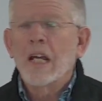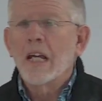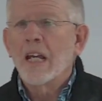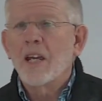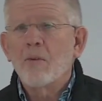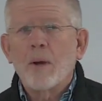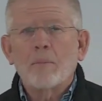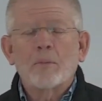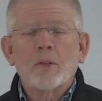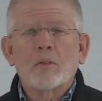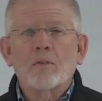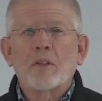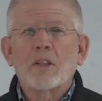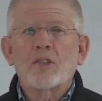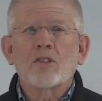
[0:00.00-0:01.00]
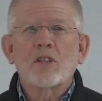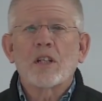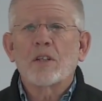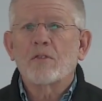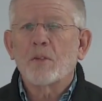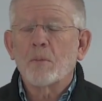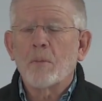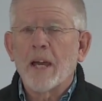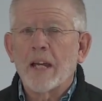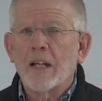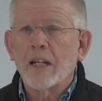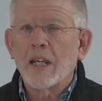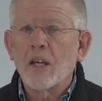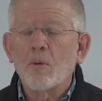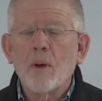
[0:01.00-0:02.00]
He wept over the sin of
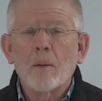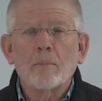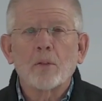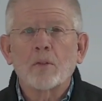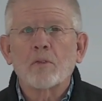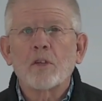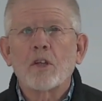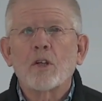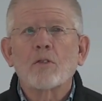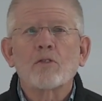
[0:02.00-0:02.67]
humanity. He wept over those